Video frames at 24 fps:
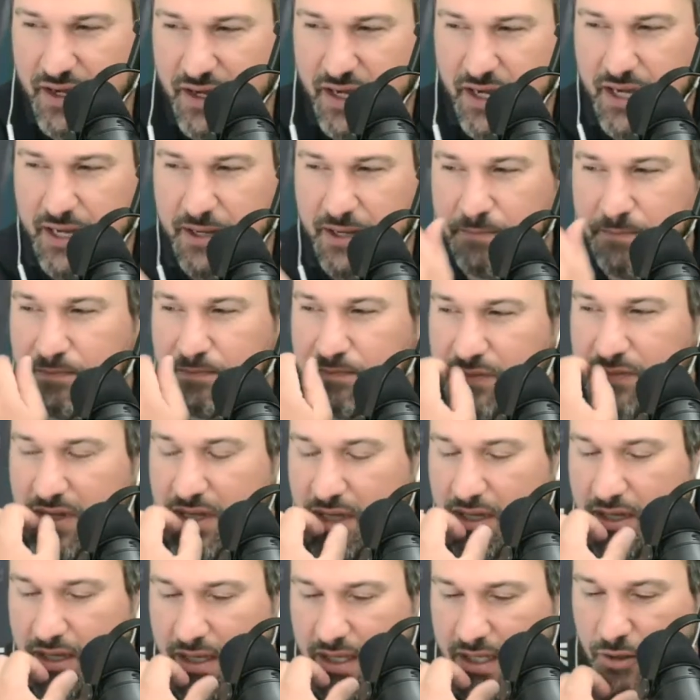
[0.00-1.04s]
Mm-hmm. Um,
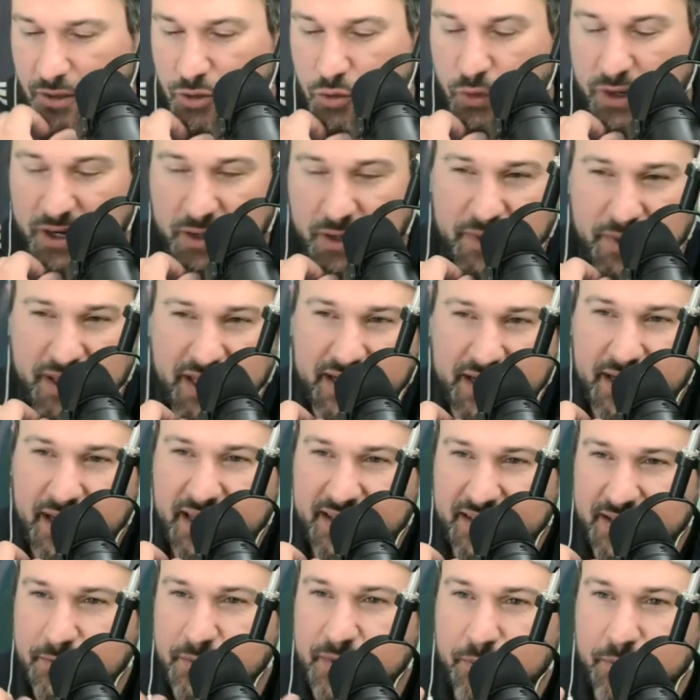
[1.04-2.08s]
you know quite a bit and i
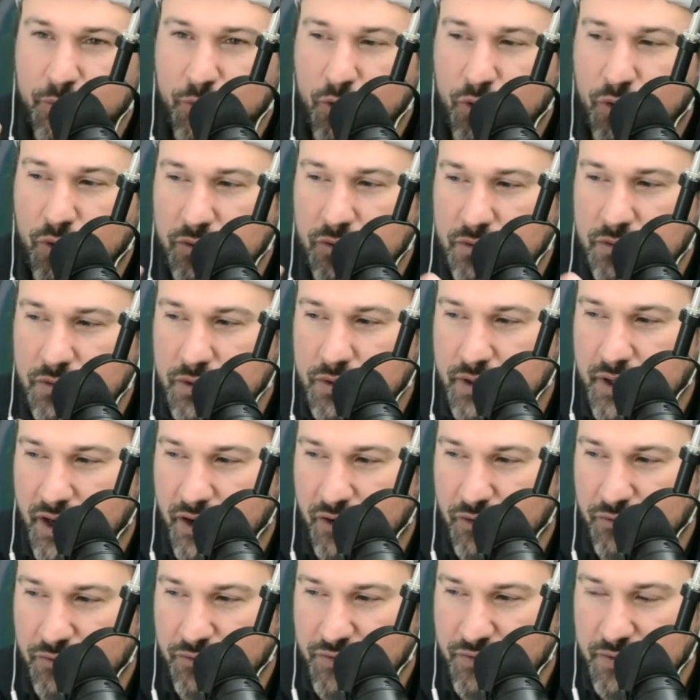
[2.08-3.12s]
think people you
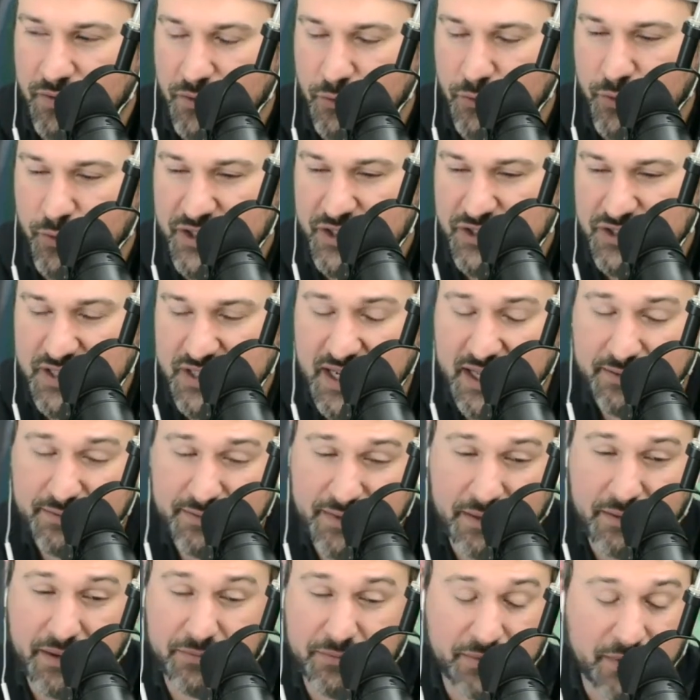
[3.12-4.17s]
know from the region i,
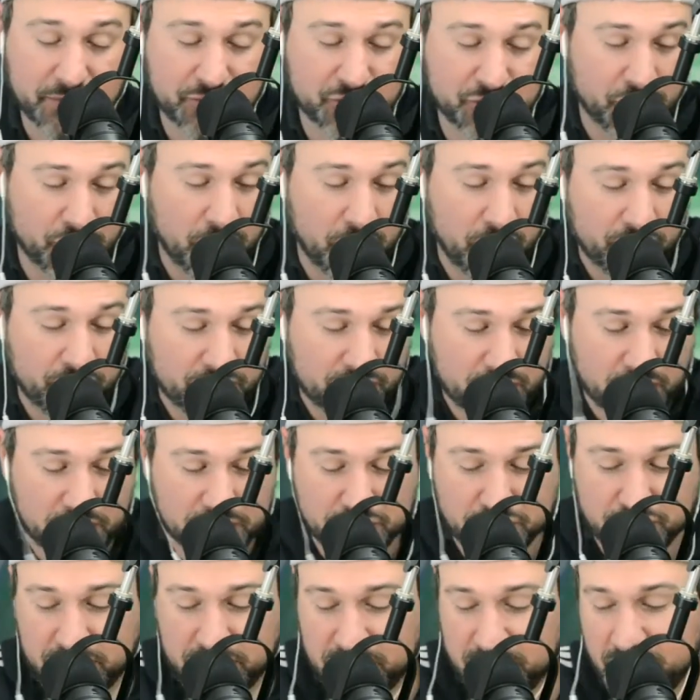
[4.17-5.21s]
I mean i'm sure all over the
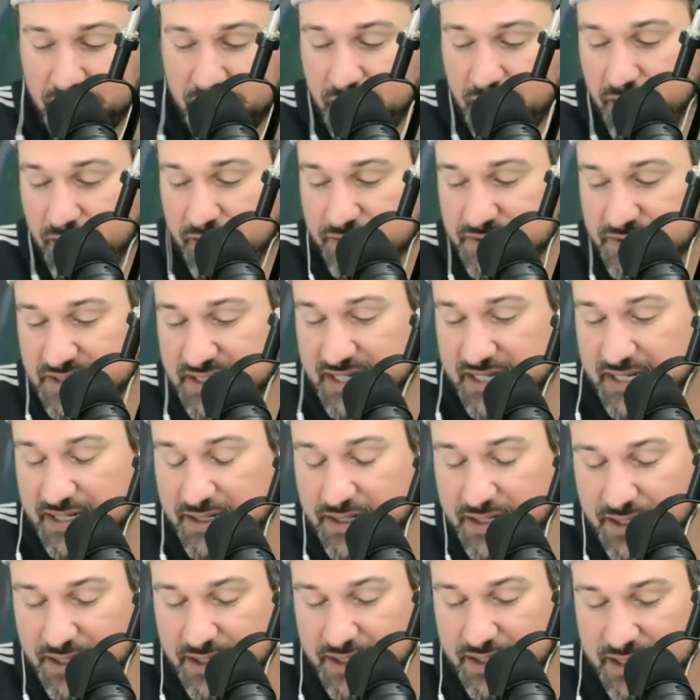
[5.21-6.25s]
country you know have seen
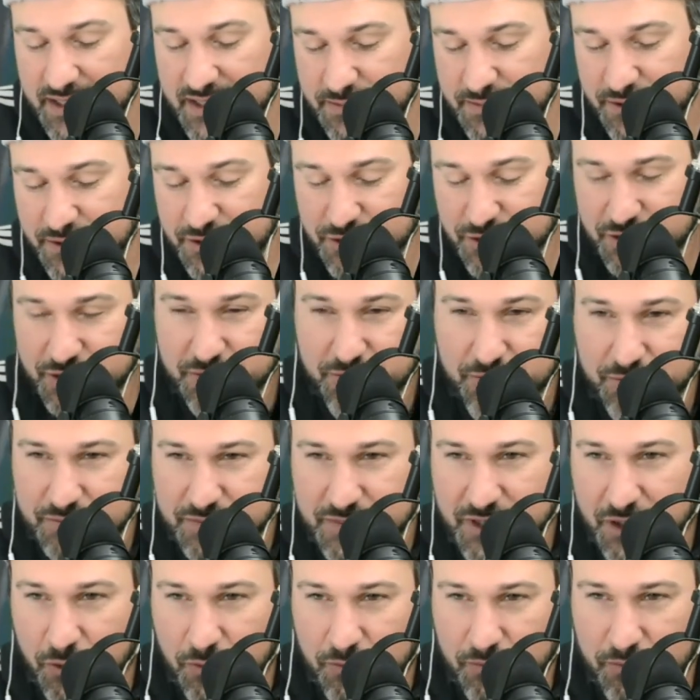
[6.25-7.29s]
especially
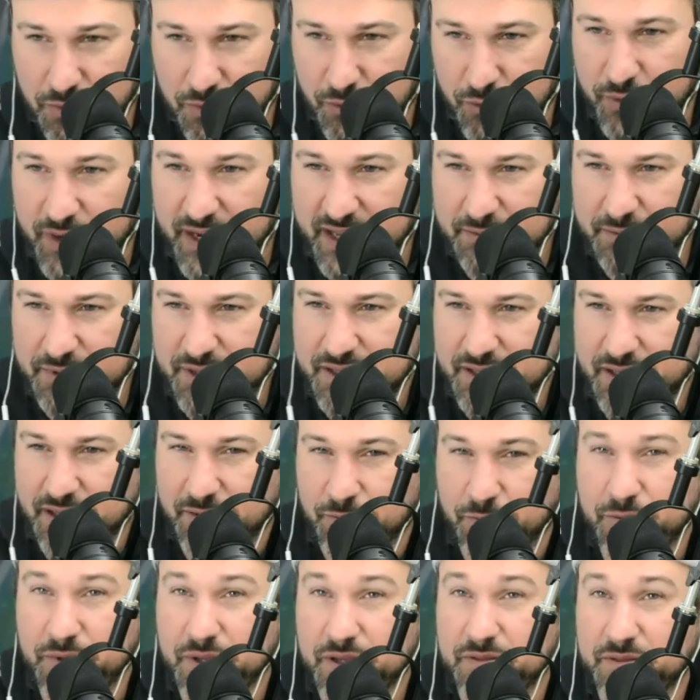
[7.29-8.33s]
you know parade
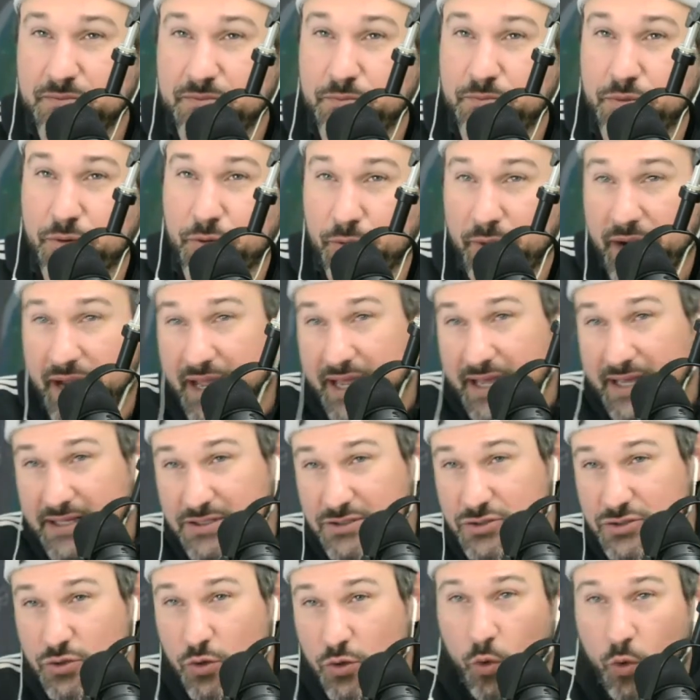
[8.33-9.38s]
eh,
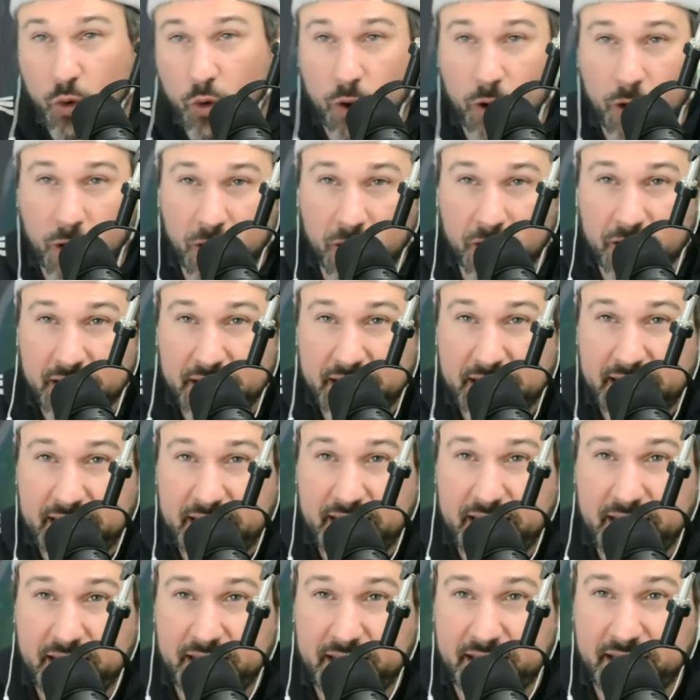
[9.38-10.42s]
parades or
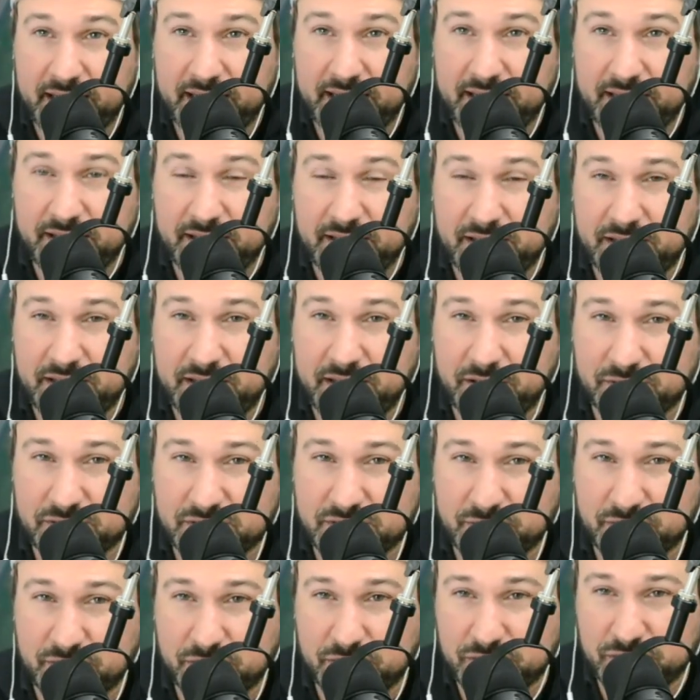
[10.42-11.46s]
in you know
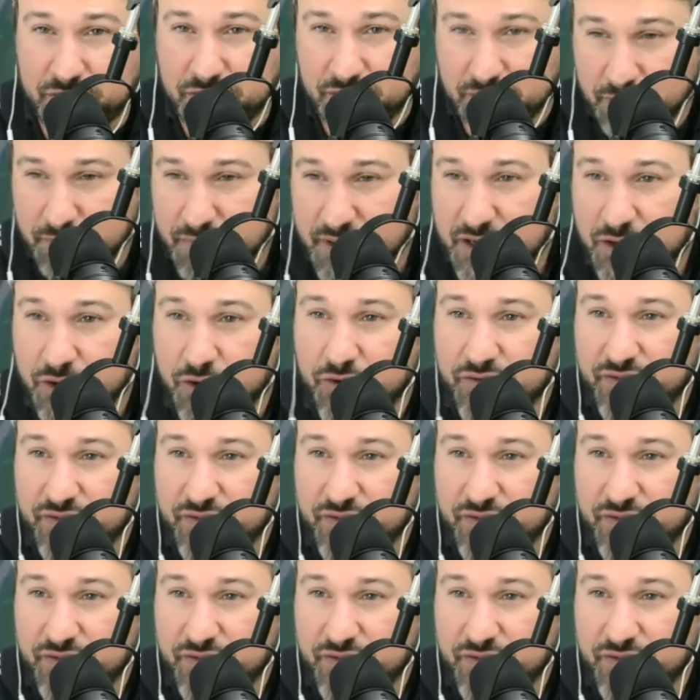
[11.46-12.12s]
some of those other bigger